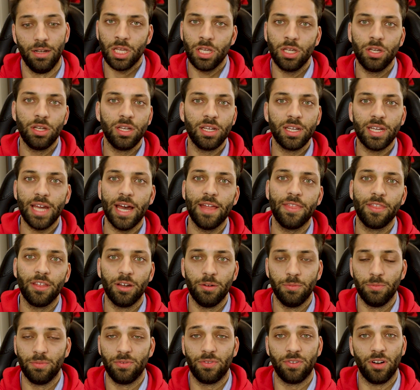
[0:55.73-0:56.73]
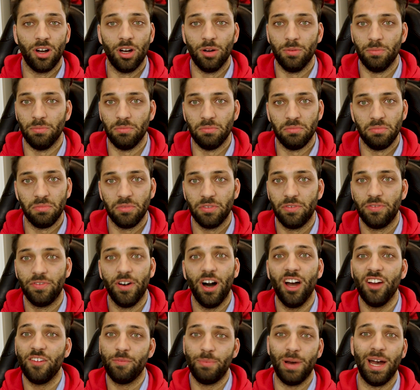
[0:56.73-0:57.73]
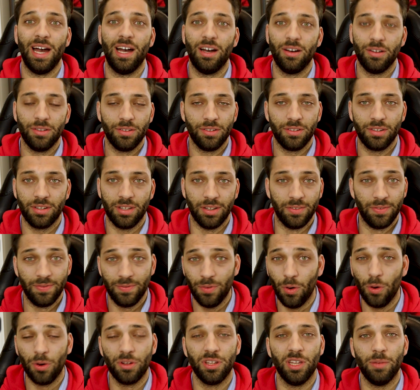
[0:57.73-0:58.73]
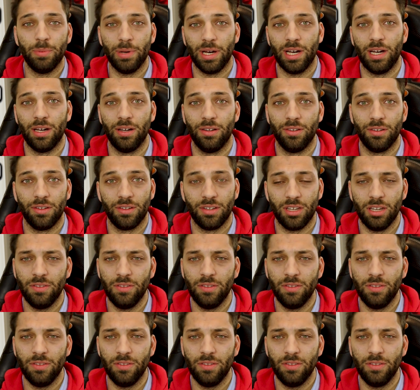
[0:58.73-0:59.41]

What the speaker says: You can get them from £5 to £40,